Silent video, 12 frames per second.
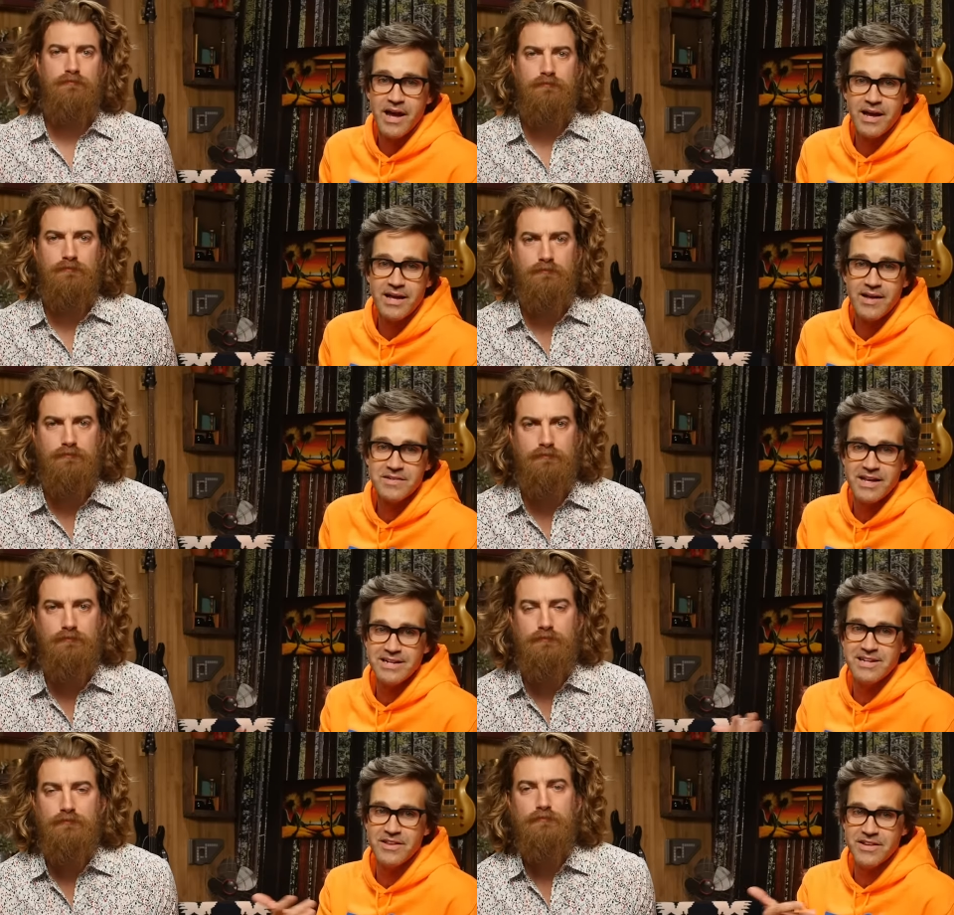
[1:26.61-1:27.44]
Speaker 1: I guess,
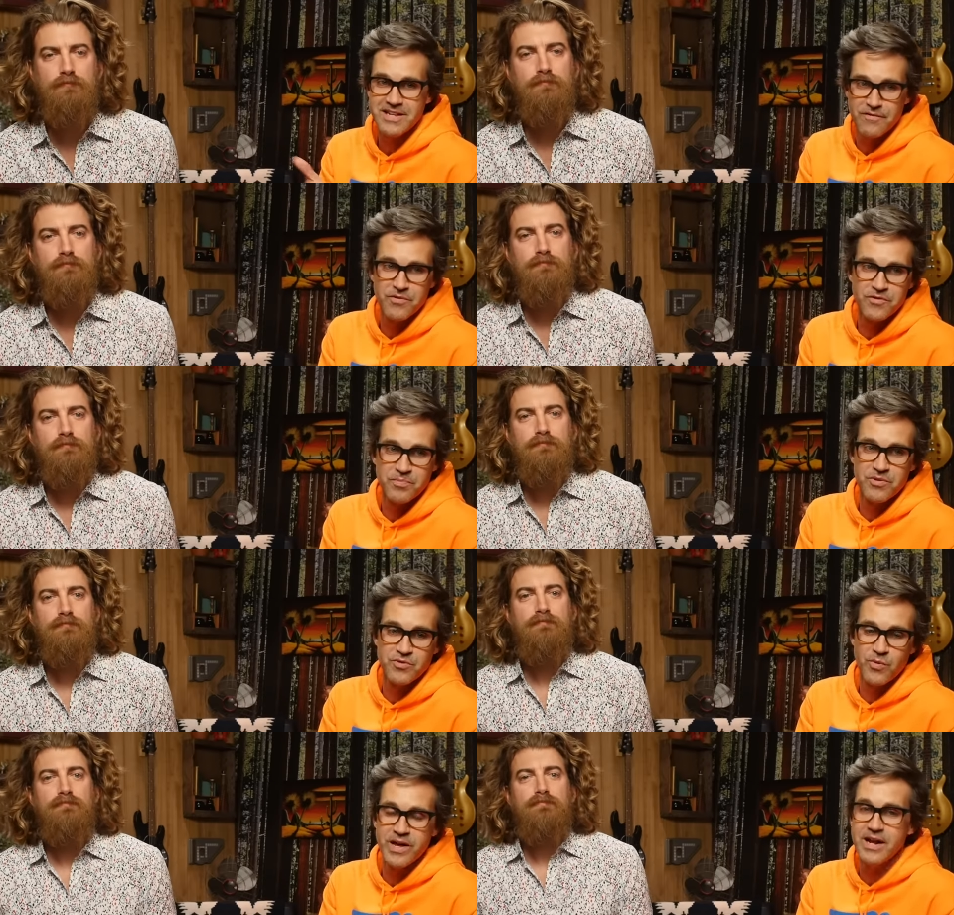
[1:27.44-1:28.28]
can tell the difference
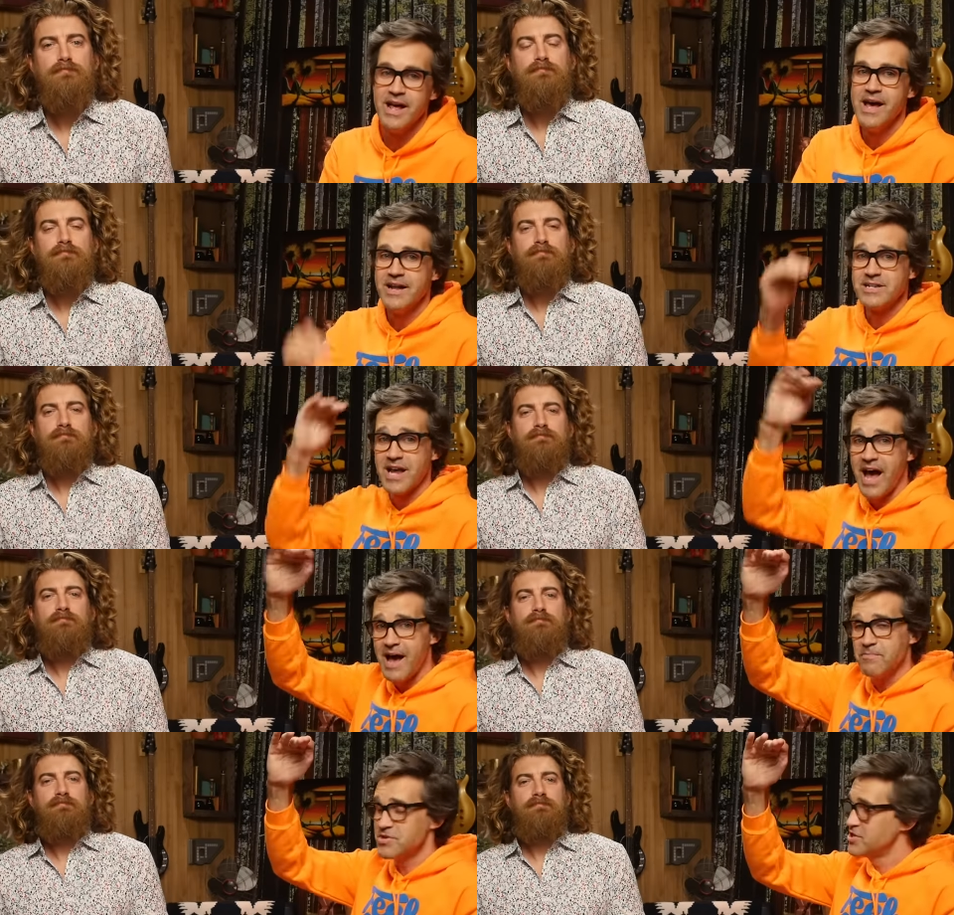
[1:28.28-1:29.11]
between
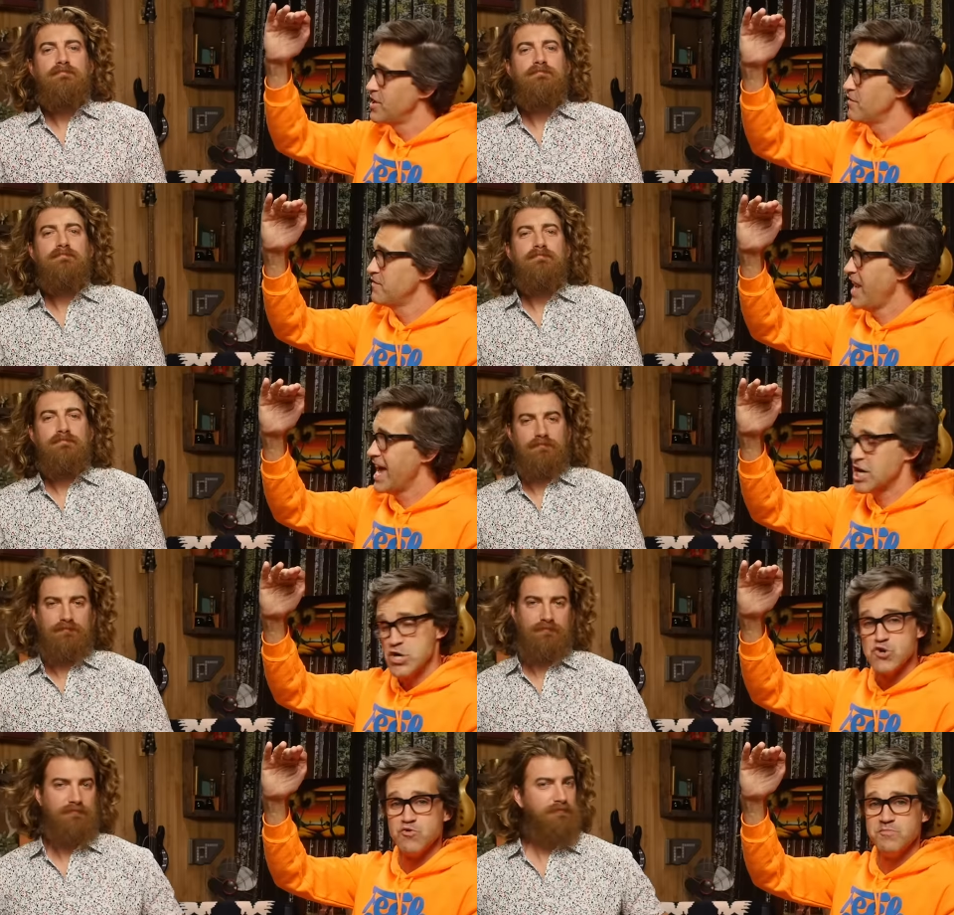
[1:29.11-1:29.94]
top shelf
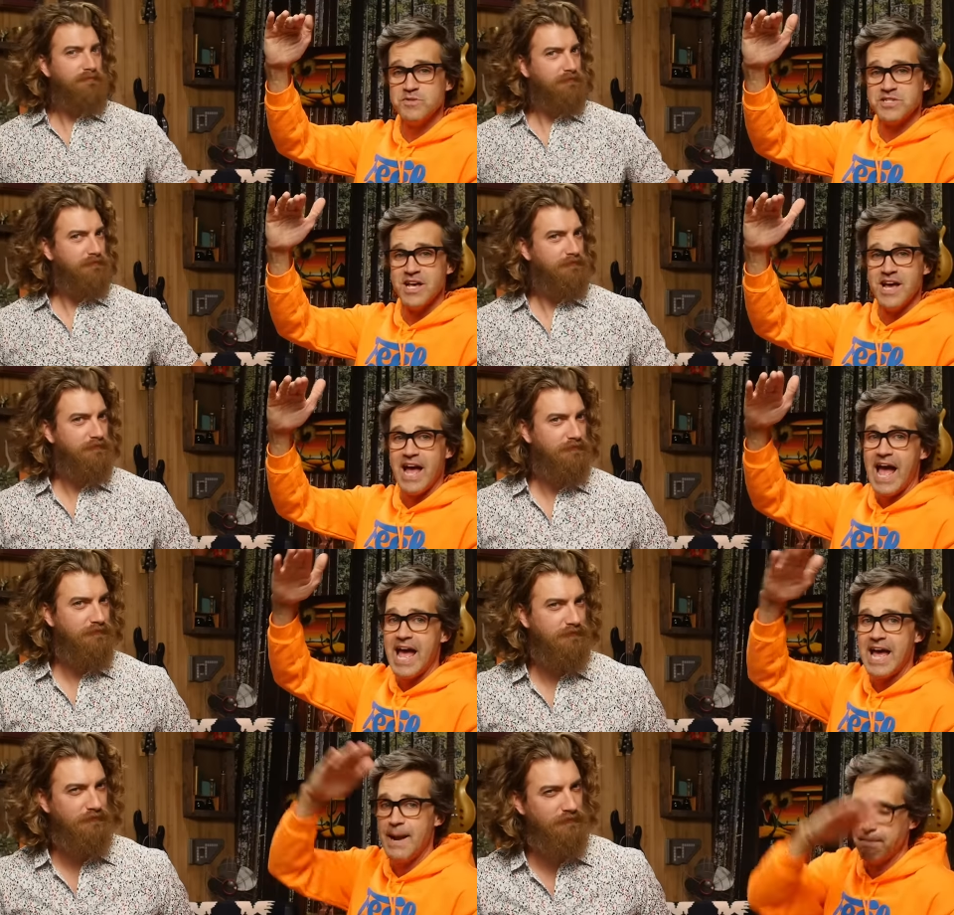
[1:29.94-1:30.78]
legumes
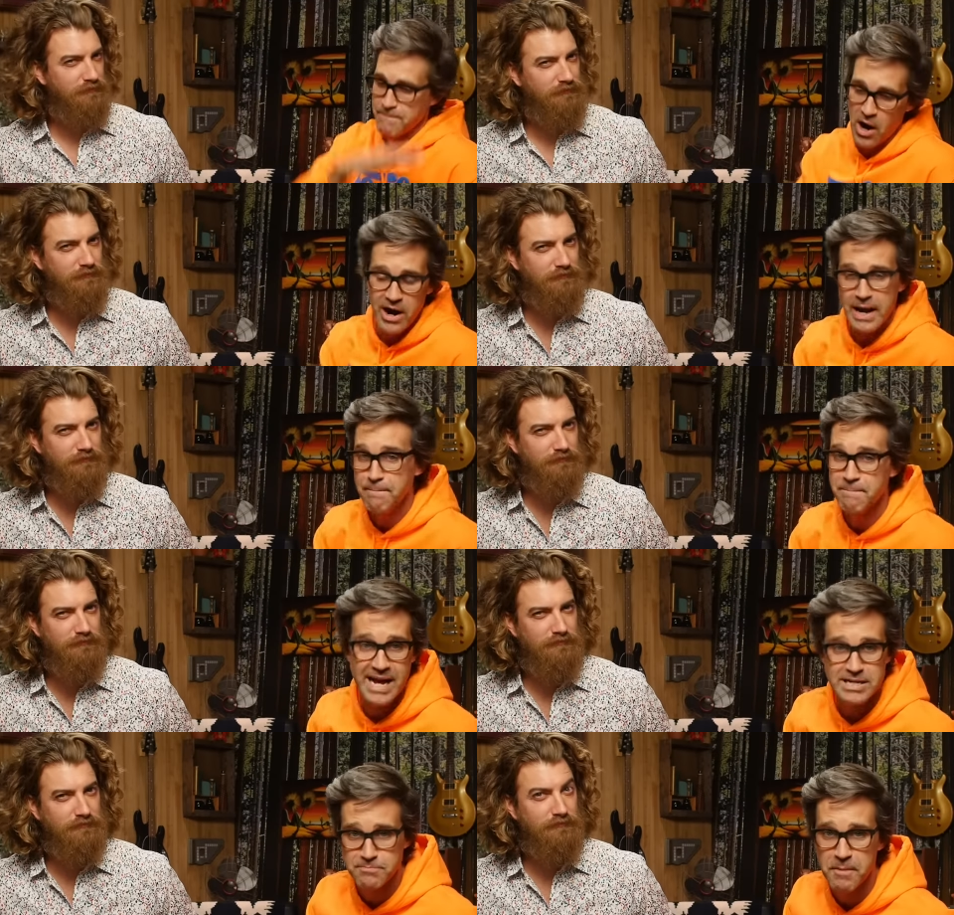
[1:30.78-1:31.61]
and bargain
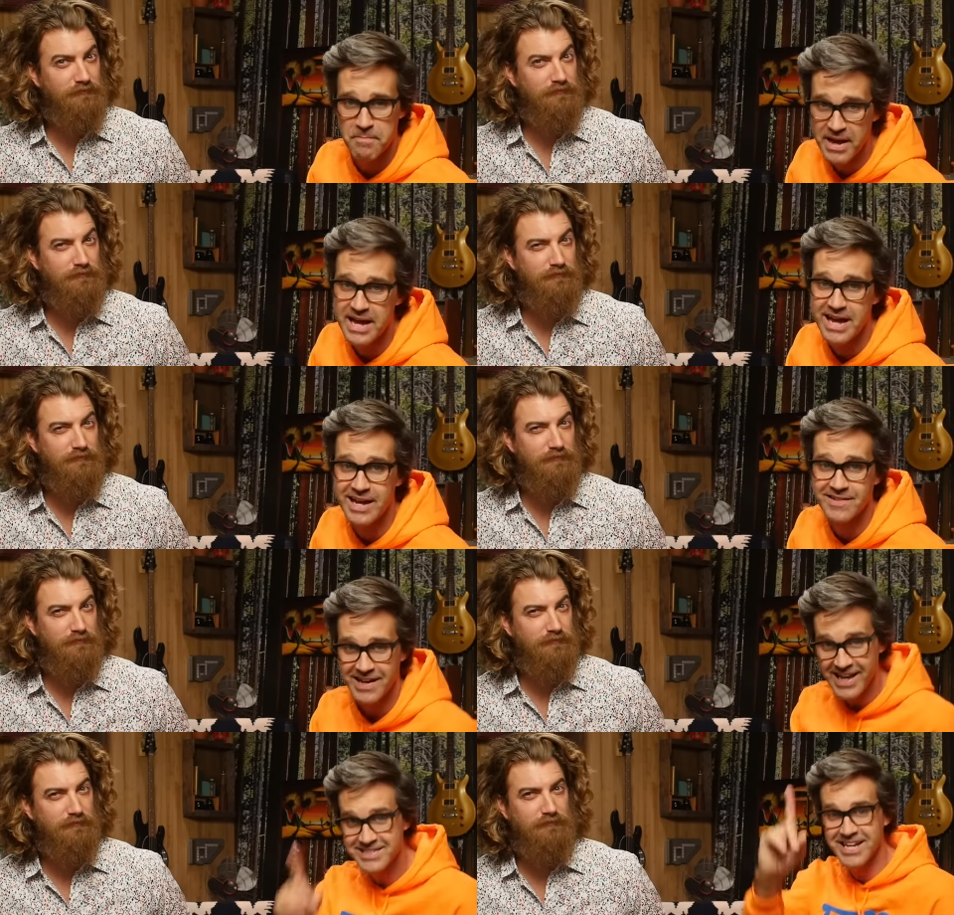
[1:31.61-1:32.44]
basement beans.
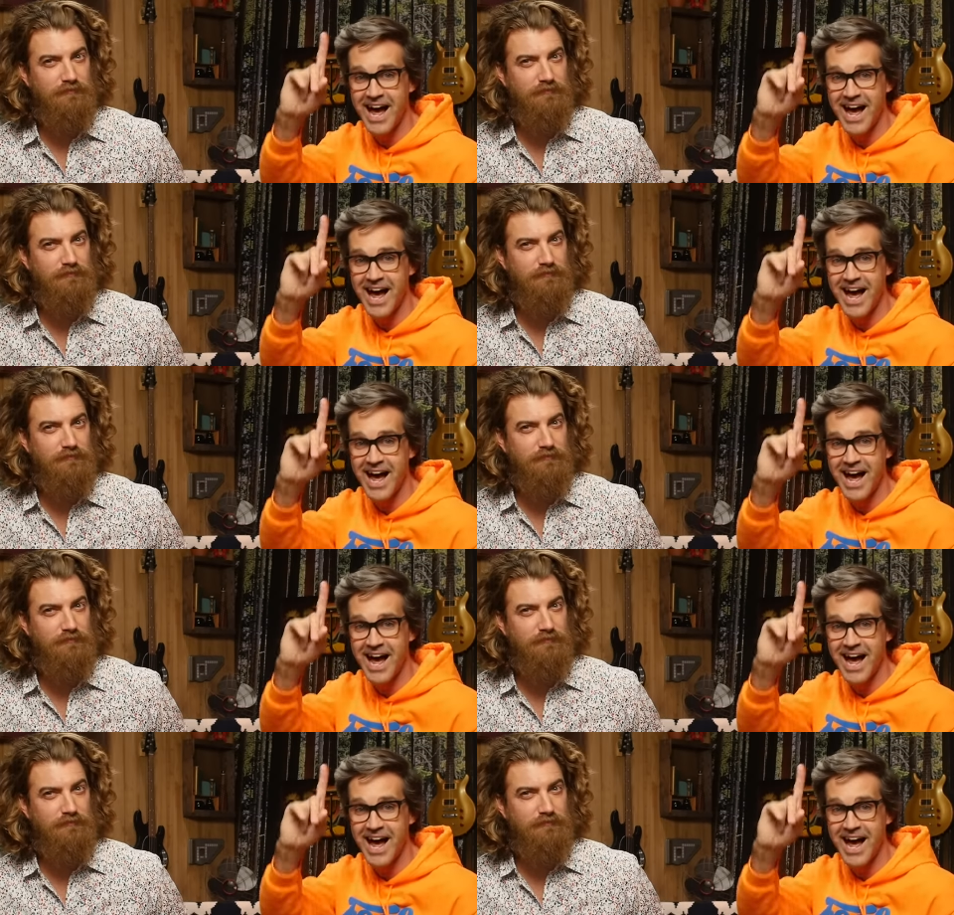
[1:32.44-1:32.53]
It's